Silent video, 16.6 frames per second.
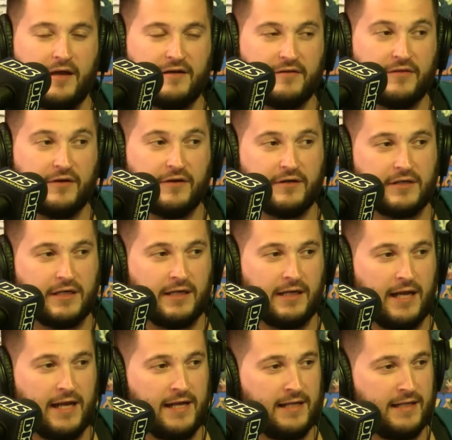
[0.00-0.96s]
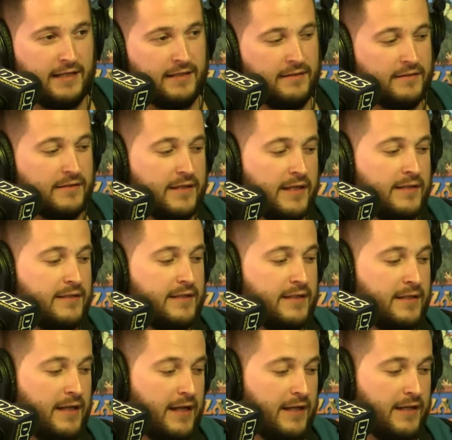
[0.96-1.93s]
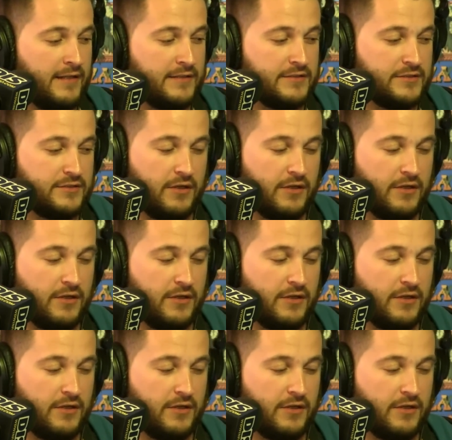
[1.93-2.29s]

they're Canadian. Can Canadians